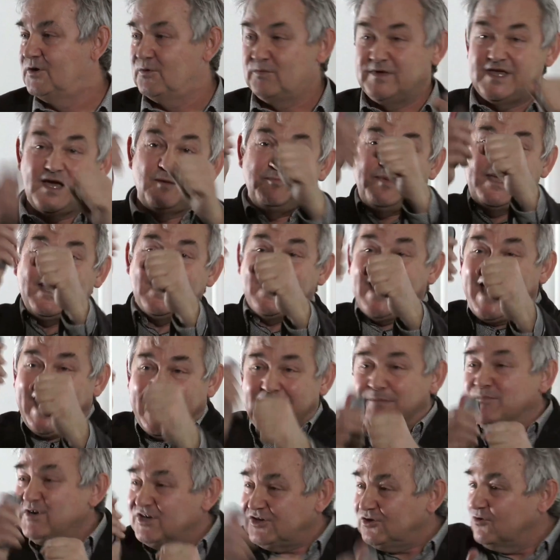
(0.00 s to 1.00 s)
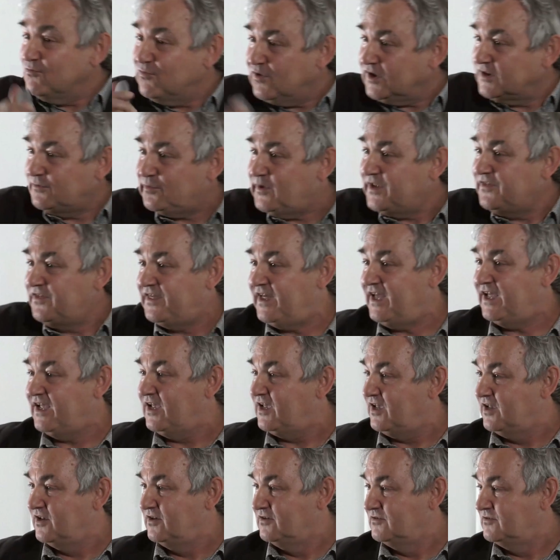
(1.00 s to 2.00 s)
We are being hammered on what we
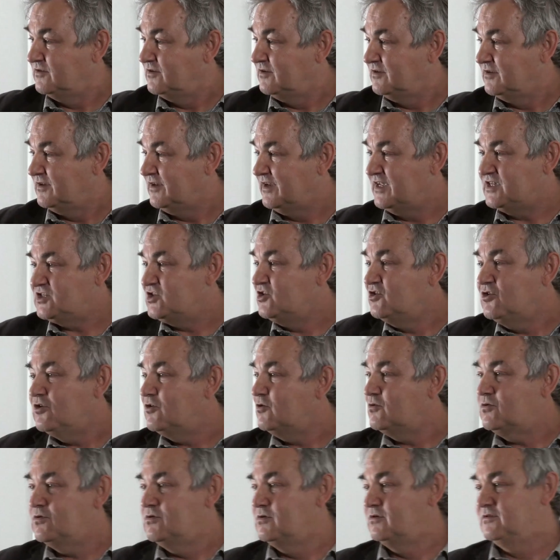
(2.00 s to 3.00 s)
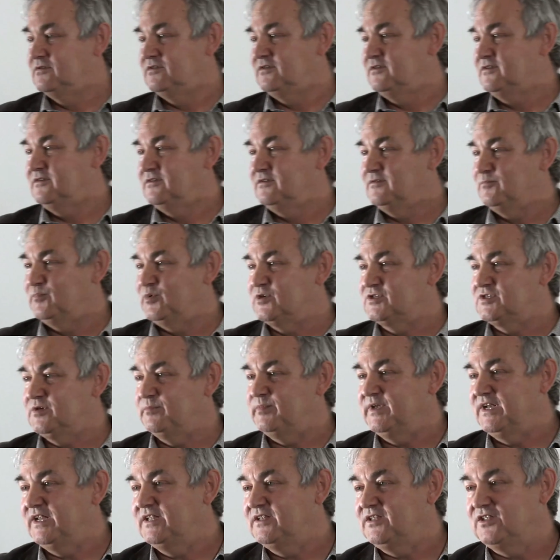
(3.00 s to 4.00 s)
think. There's no
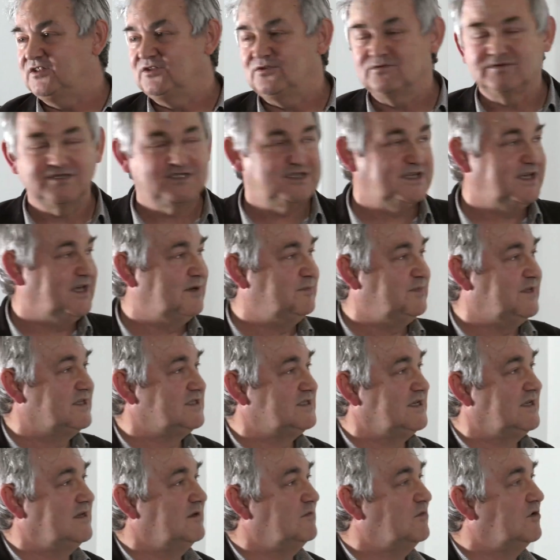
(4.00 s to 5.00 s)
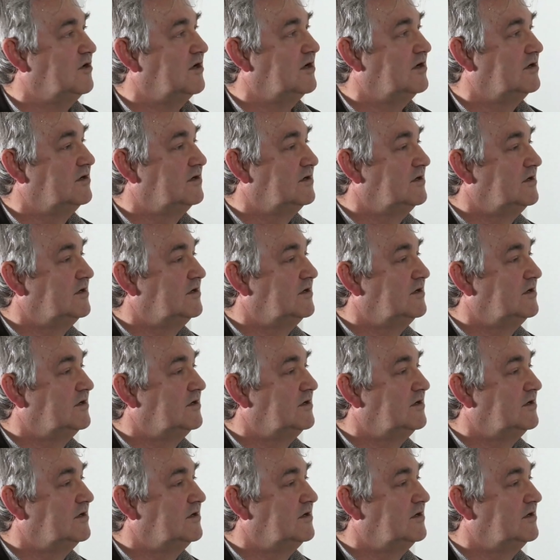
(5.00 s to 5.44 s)
possibility to escape this anymore.